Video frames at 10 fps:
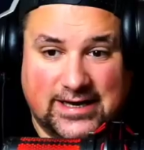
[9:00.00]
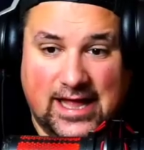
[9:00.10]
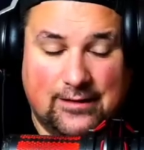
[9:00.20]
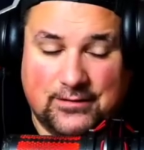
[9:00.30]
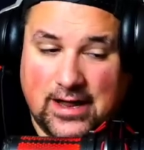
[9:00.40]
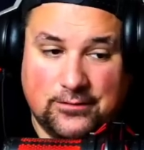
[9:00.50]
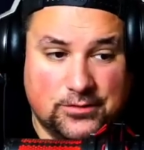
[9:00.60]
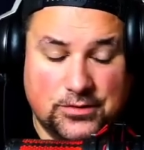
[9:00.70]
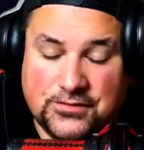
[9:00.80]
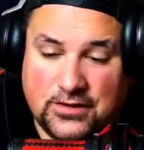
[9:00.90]
half and how they're
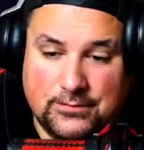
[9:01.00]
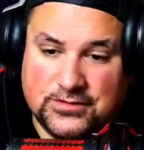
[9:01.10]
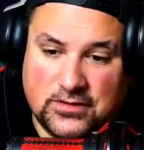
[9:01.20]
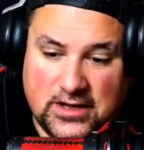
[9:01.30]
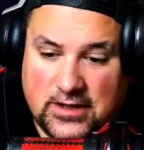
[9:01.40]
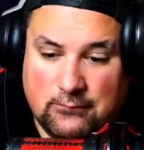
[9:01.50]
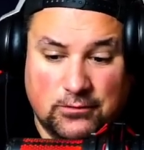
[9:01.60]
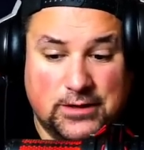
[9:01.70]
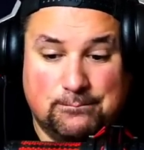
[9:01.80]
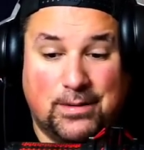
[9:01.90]
using them it
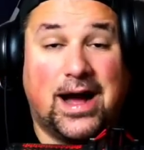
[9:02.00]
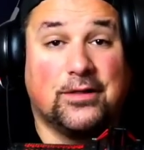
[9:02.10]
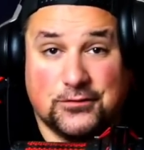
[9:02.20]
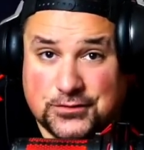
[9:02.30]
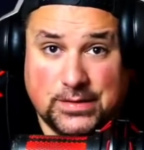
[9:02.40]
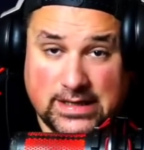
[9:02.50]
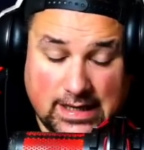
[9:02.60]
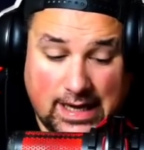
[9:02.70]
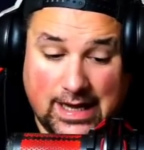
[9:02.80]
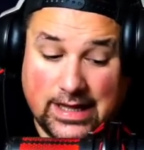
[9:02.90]
really bothers me
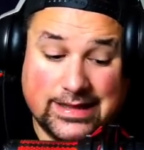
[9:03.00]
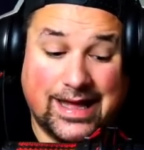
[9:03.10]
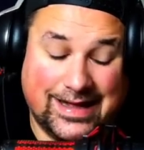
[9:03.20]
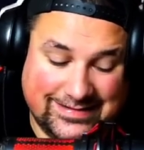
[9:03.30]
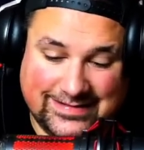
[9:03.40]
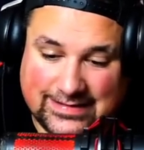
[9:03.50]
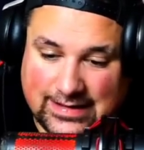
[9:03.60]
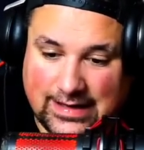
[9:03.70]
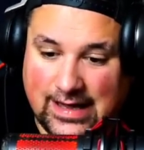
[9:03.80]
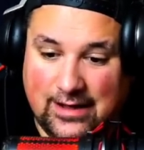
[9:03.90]
a lot.
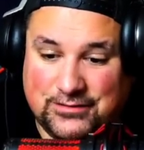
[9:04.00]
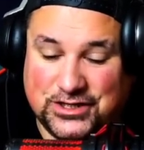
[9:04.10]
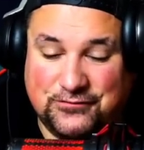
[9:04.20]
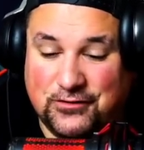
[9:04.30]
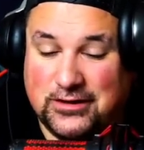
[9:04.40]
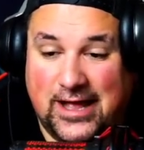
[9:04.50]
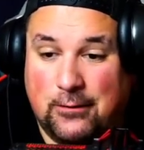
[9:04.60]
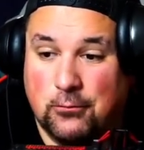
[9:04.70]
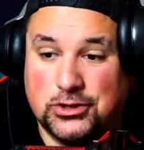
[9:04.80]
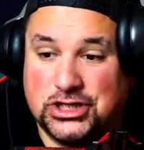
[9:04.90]
I just feel like
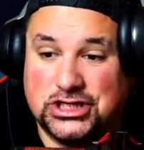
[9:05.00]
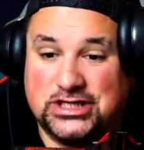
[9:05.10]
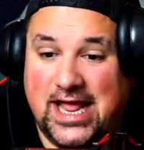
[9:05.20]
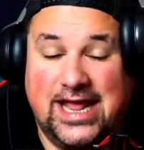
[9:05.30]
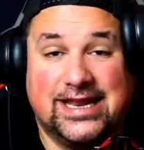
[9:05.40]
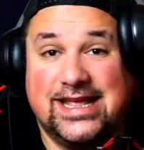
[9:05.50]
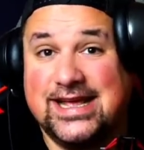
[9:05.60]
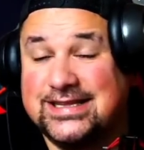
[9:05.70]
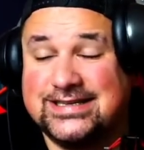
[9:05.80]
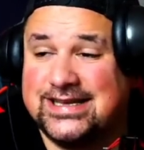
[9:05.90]
we're just taking
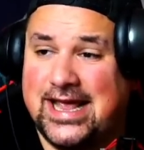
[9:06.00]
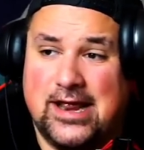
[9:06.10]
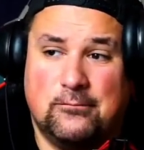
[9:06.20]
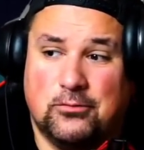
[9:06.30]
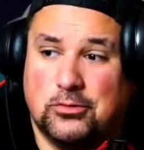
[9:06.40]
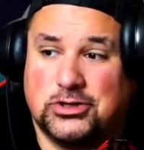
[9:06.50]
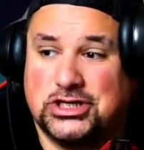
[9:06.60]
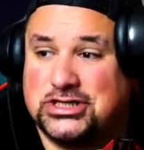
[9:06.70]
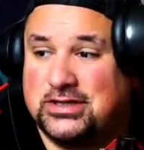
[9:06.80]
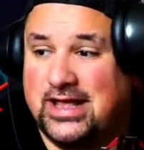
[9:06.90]
hits and we're
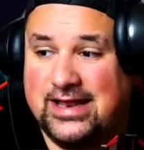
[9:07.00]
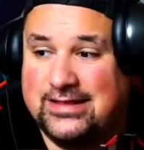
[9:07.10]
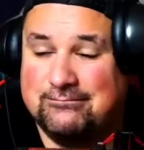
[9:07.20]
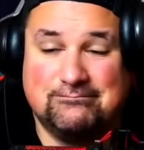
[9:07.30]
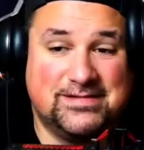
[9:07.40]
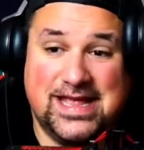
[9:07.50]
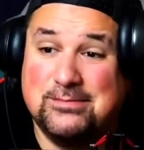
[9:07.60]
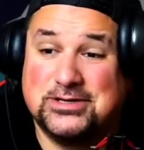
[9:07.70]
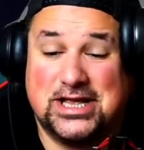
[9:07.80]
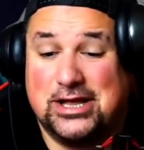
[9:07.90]
just letting
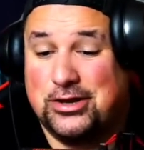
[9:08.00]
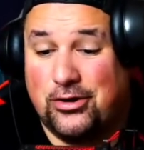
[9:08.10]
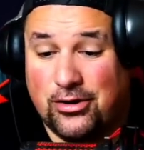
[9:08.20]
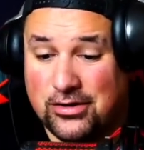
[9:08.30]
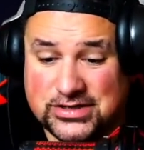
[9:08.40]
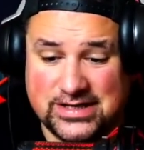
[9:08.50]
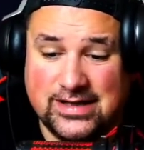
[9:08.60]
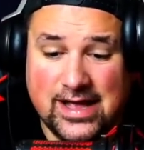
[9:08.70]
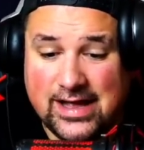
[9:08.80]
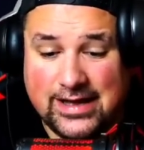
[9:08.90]
teams get yards and
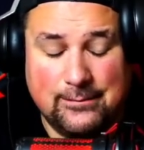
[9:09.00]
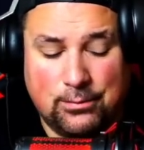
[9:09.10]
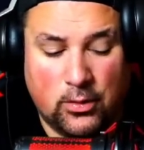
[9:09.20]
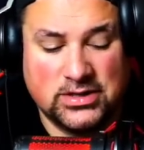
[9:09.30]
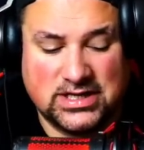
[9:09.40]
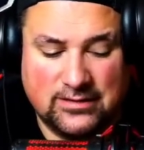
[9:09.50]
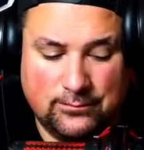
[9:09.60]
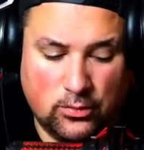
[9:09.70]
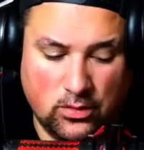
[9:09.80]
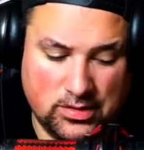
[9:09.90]
get points on the
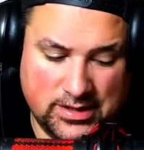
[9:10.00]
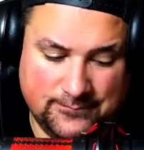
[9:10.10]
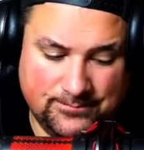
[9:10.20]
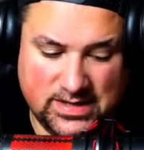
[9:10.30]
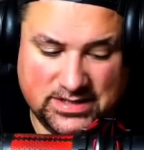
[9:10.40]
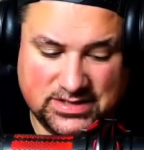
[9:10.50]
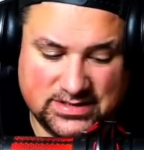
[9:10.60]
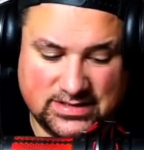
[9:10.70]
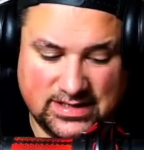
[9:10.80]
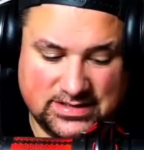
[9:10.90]
board, and it's
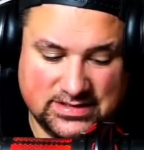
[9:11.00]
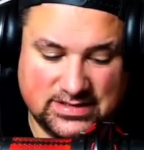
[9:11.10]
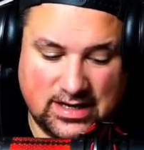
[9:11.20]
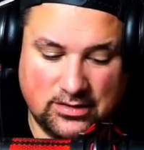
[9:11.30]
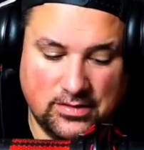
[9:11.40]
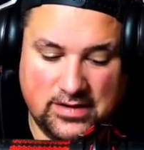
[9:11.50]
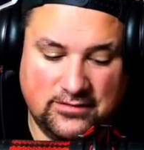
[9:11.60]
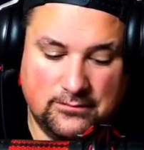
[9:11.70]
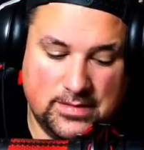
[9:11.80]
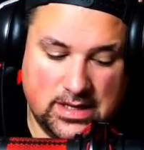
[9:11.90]
just not great
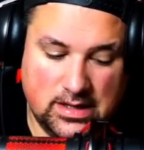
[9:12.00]
to me.